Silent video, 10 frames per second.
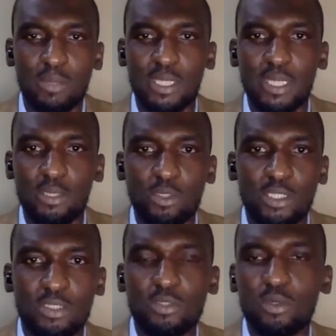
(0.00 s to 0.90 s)
in
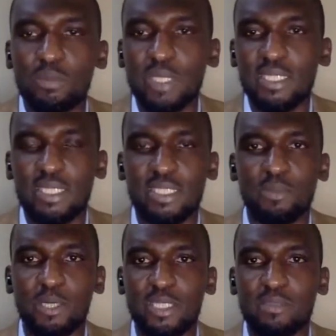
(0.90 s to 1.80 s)
those communities,
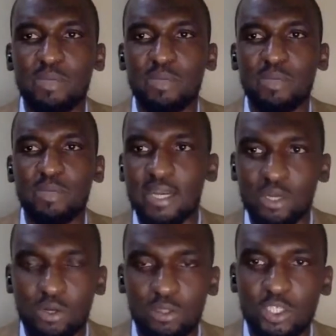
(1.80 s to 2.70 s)
but it's mainly
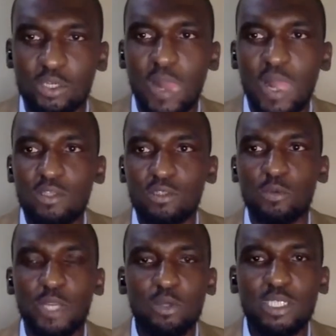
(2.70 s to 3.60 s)
agriculture. So
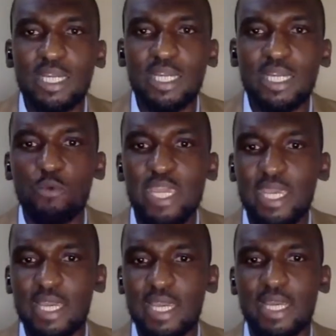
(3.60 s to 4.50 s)
we looked at how
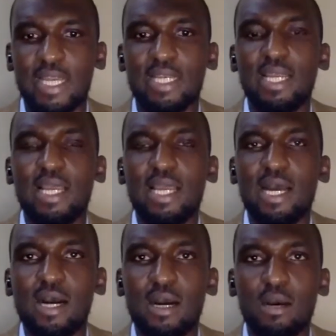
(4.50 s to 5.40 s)
we can
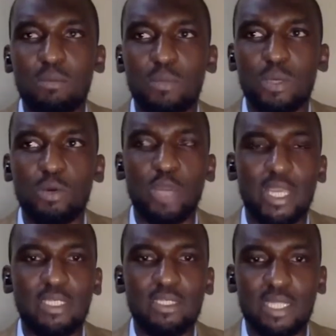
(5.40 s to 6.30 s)
go
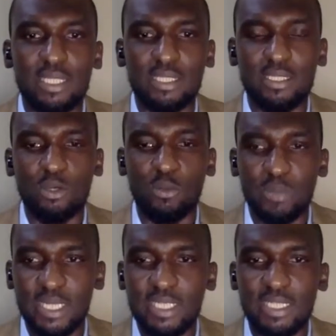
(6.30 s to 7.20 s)
into these
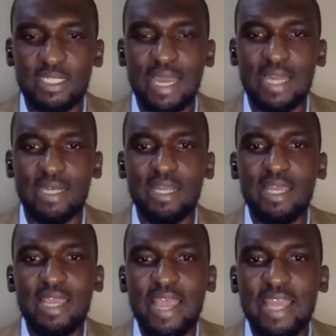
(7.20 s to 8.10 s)
communities and
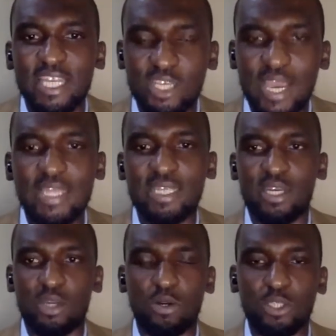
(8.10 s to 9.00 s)
energize
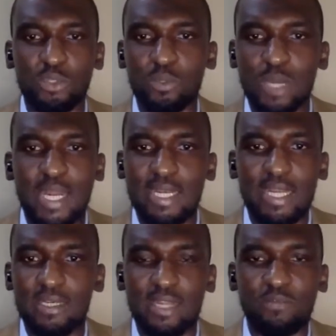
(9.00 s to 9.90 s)
agriculture.
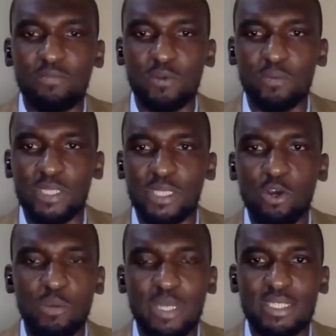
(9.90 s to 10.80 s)
And from the
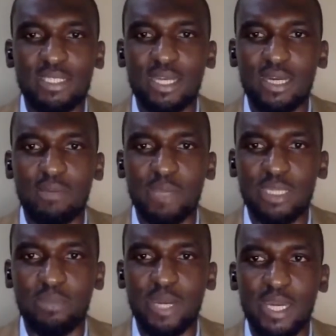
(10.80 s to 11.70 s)
comments
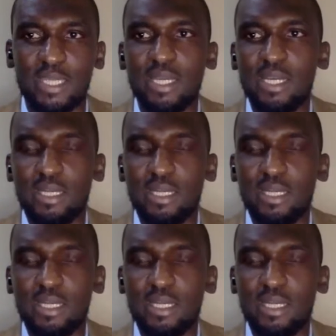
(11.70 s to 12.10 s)
made by